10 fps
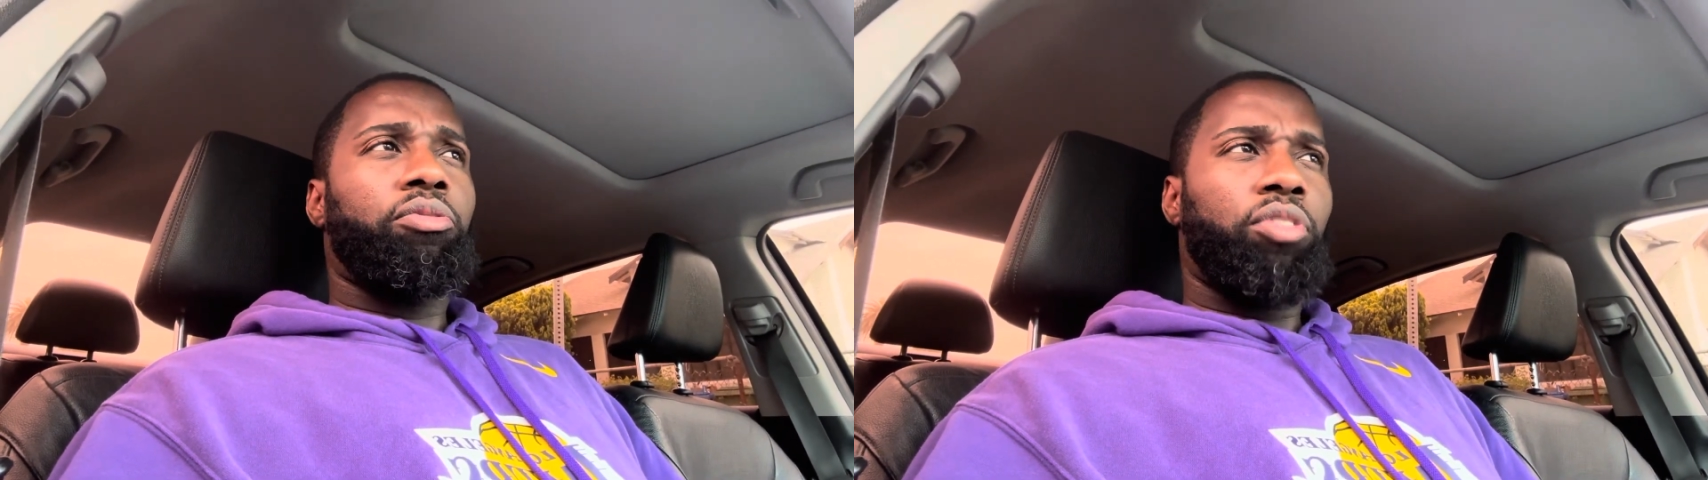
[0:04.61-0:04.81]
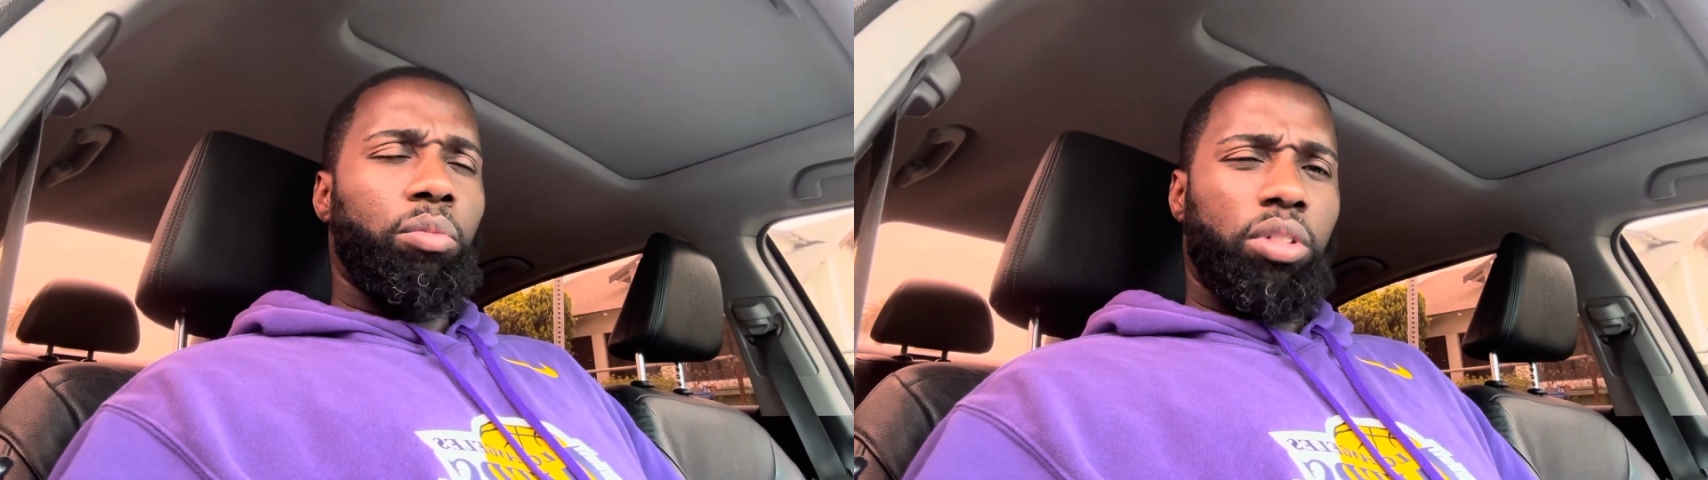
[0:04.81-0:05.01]

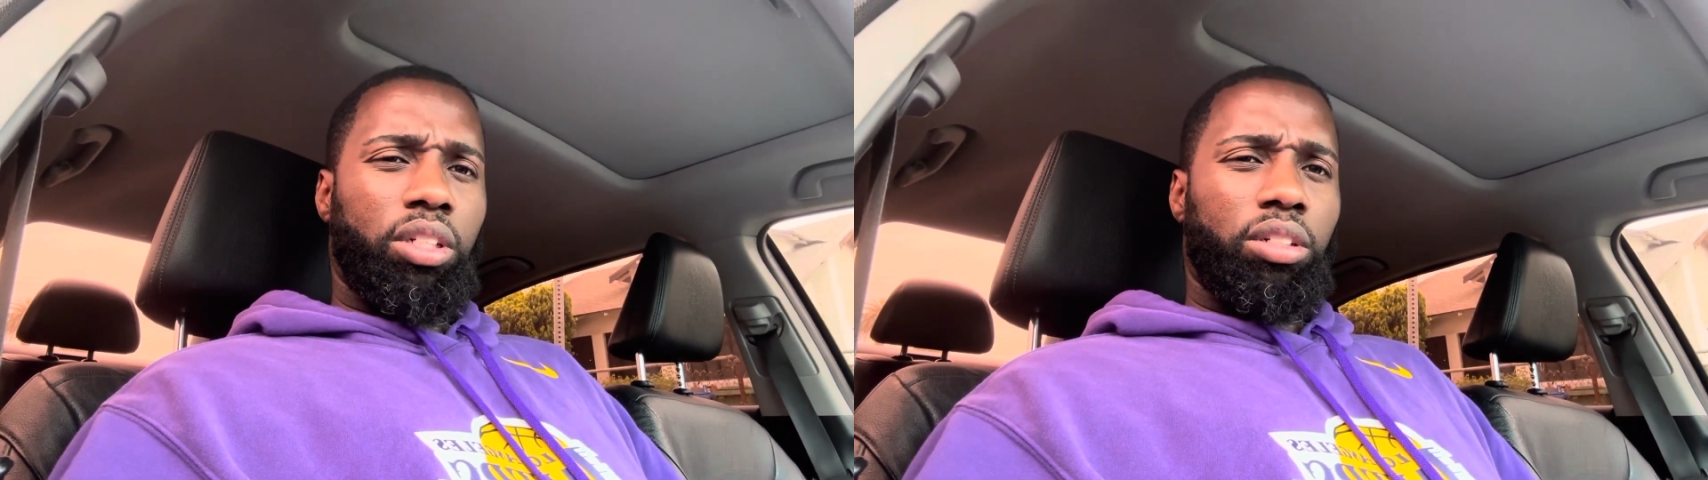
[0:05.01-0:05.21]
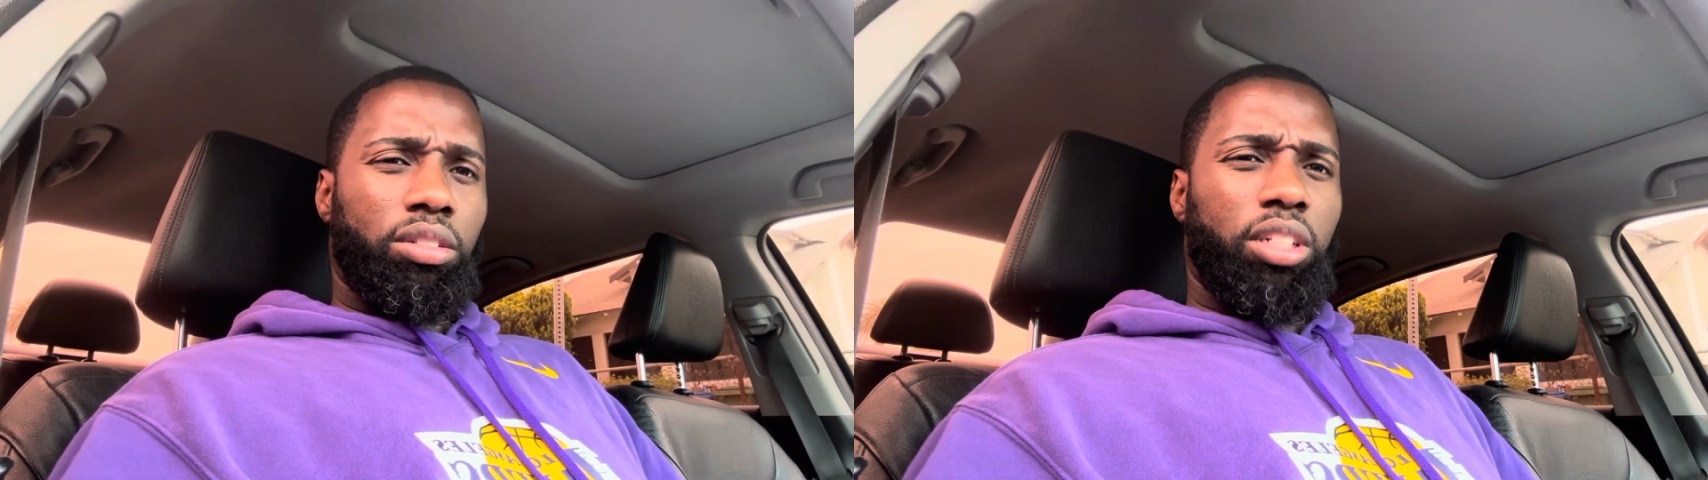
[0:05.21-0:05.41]

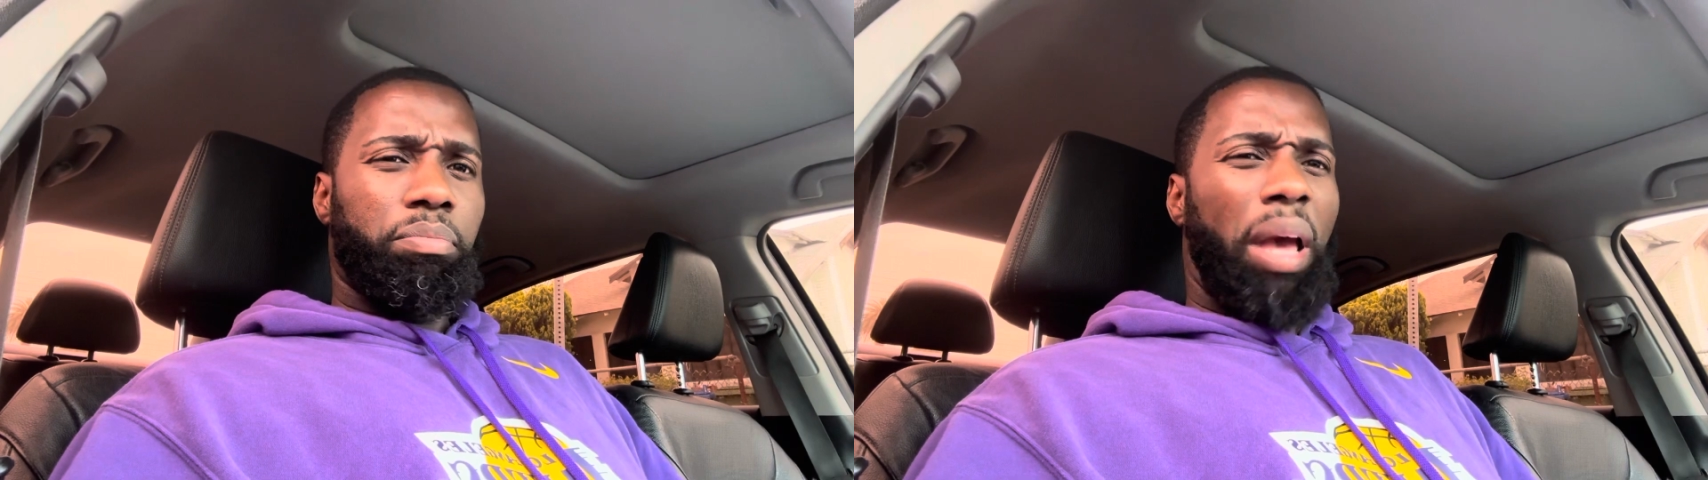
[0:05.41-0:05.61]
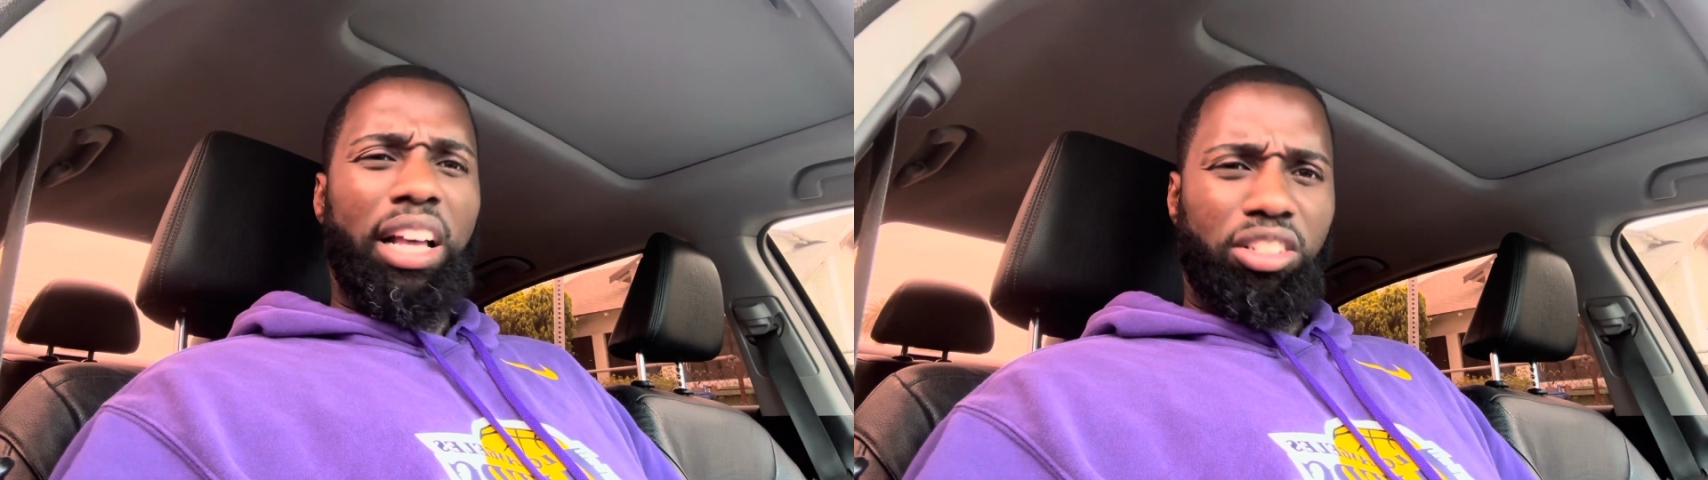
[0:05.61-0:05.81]
feminine than
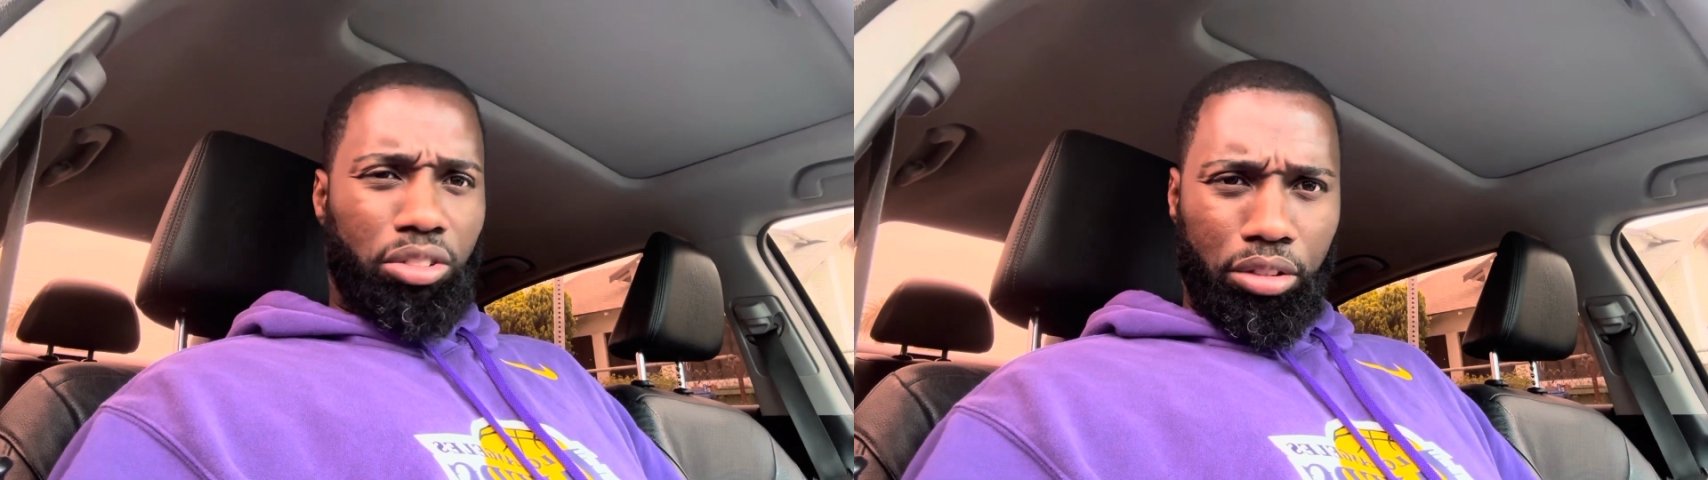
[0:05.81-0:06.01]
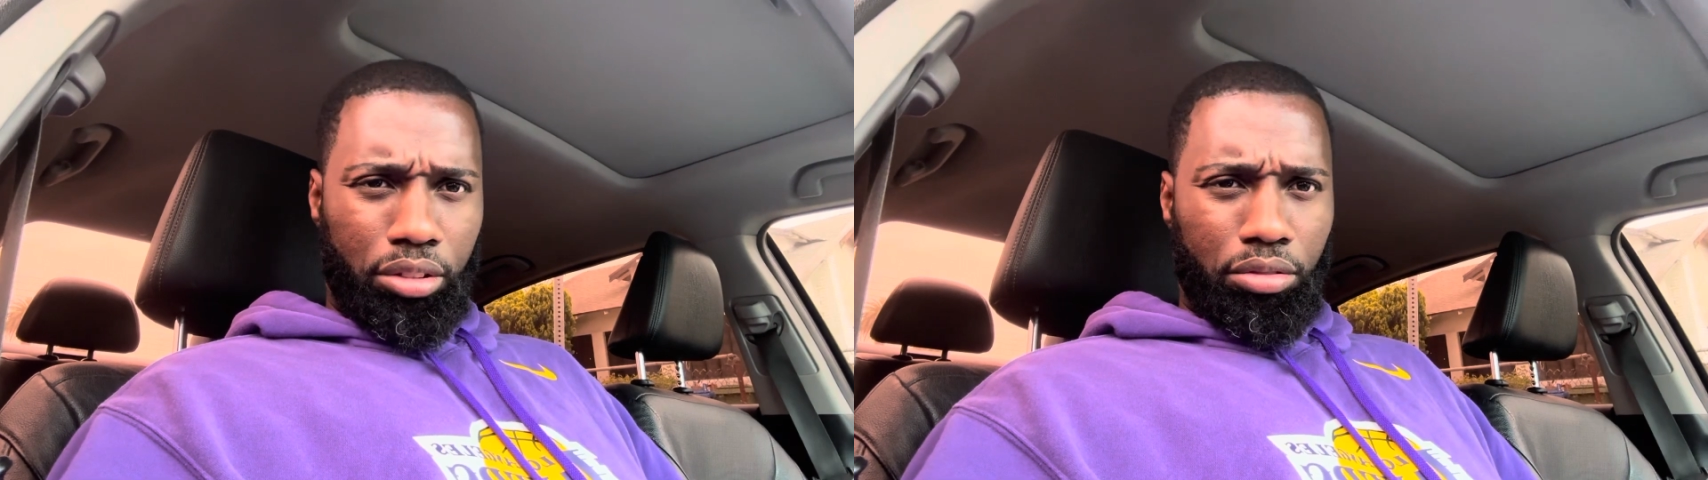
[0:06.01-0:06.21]
masculine.